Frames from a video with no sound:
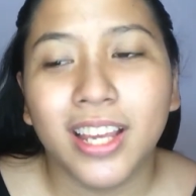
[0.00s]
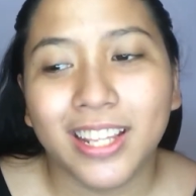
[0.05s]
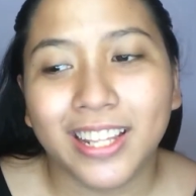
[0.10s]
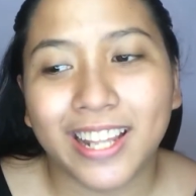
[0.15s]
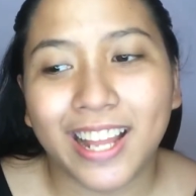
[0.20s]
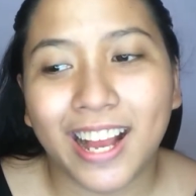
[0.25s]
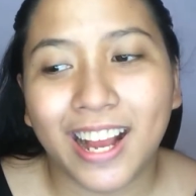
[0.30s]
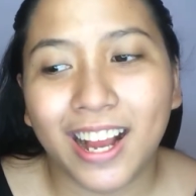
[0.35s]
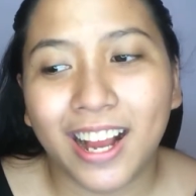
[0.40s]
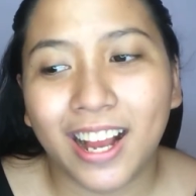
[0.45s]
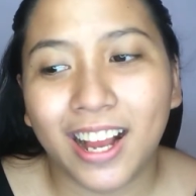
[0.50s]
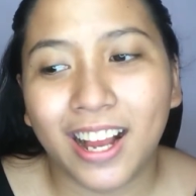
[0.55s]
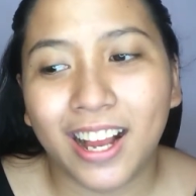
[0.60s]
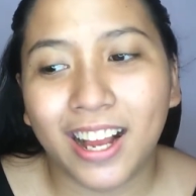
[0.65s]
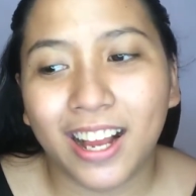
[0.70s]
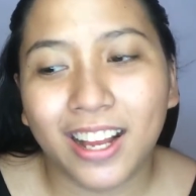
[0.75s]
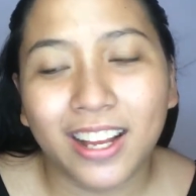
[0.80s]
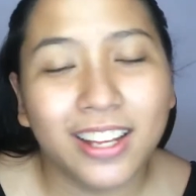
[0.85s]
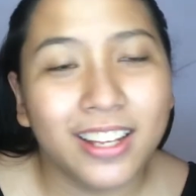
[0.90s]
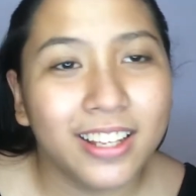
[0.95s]

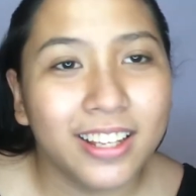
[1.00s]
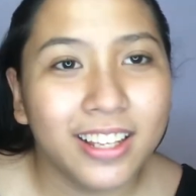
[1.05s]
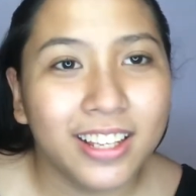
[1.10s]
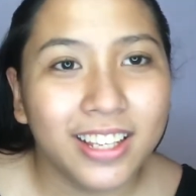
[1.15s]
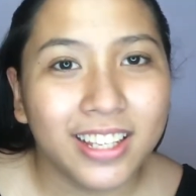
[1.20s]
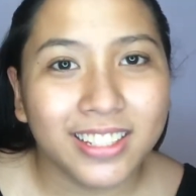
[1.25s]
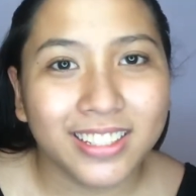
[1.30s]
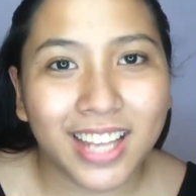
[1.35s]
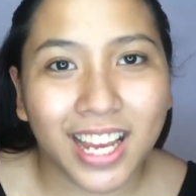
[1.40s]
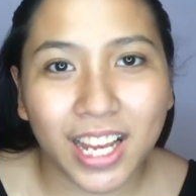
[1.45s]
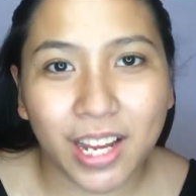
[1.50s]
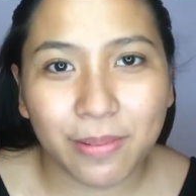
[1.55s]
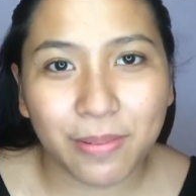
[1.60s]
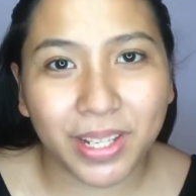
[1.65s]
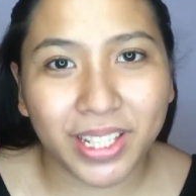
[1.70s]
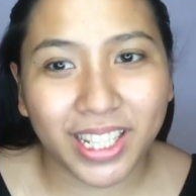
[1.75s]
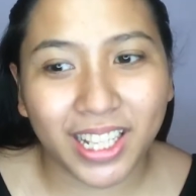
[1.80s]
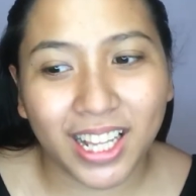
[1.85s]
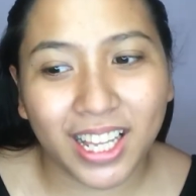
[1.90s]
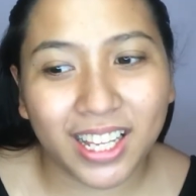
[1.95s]
na
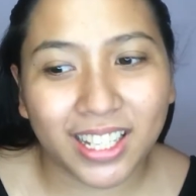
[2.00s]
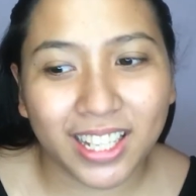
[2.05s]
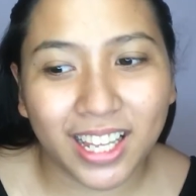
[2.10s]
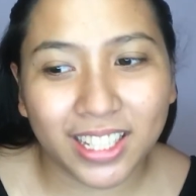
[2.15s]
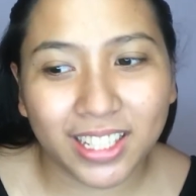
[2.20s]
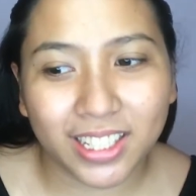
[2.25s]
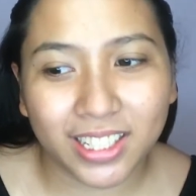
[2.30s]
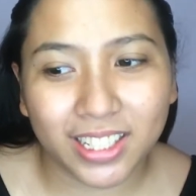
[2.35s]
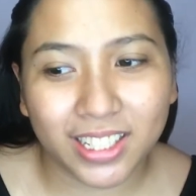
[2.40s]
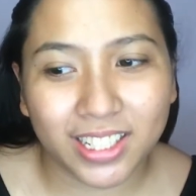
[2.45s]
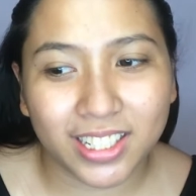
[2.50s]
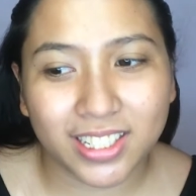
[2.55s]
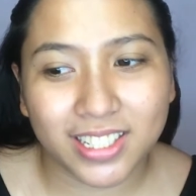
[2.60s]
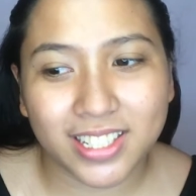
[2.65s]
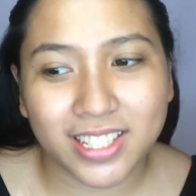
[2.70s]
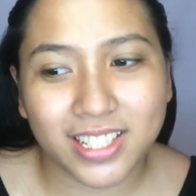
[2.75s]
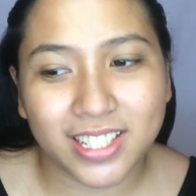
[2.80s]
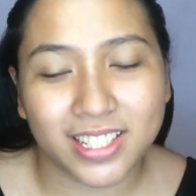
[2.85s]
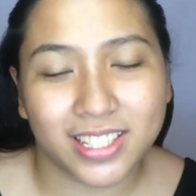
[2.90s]
gagamitin lang natin is